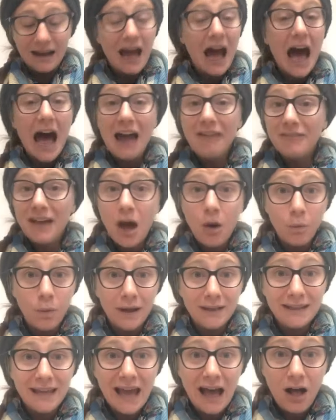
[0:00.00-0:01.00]
I've got
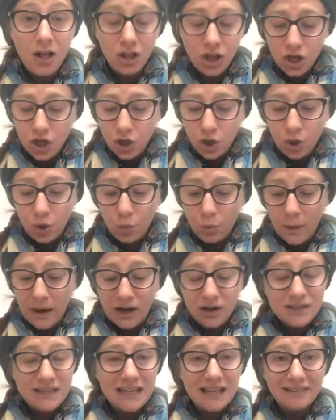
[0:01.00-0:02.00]
one gal who
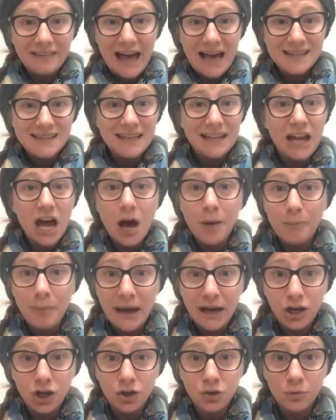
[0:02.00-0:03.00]
wears the elastic up
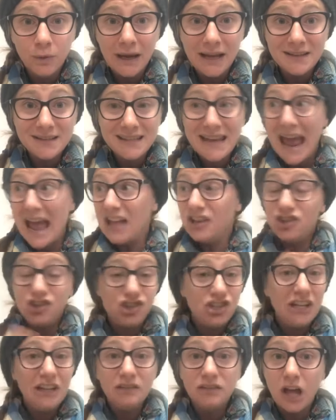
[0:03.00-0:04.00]
by her wrist, and
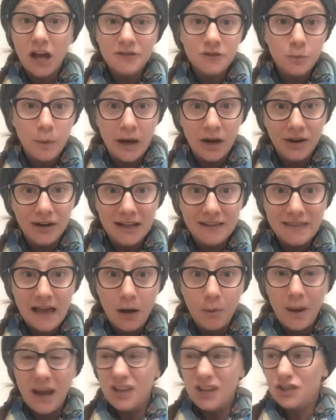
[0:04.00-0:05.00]
she loves wearing it that
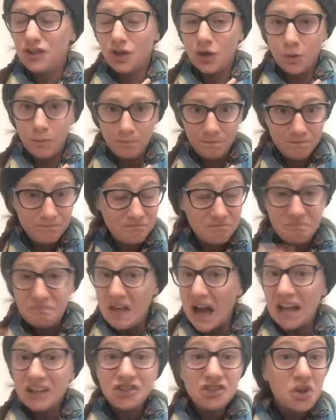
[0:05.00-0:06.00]
way. So
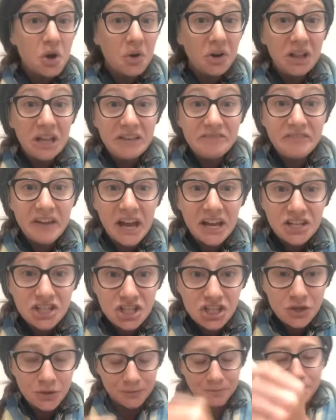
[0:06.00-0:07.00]
that's totally
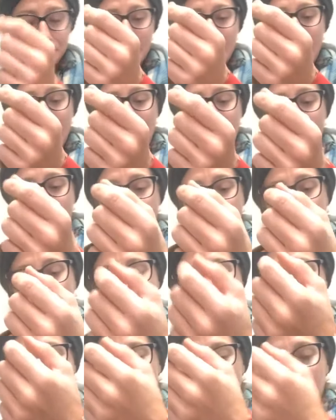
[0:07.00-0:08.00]
fine too.
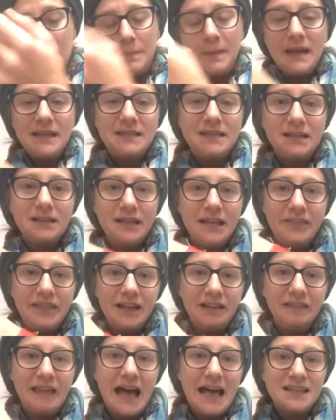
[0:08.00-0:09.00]
But basically the
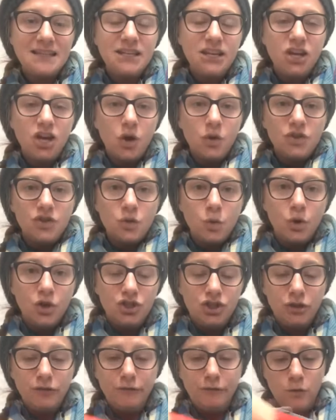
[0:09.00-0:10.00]
elastic goes towards
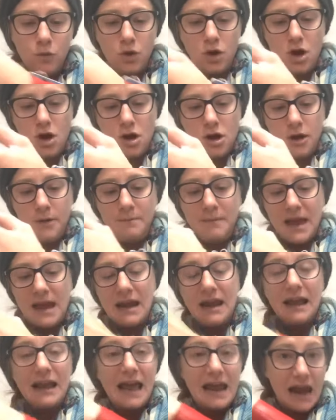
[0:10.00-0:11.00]
your forearm. And
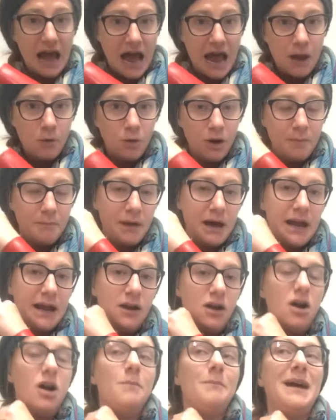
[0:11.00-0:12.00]
again, I wear
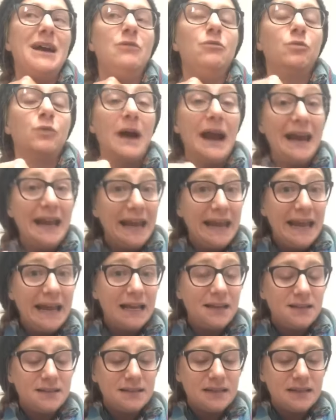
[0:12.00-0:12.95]
mine on my right hand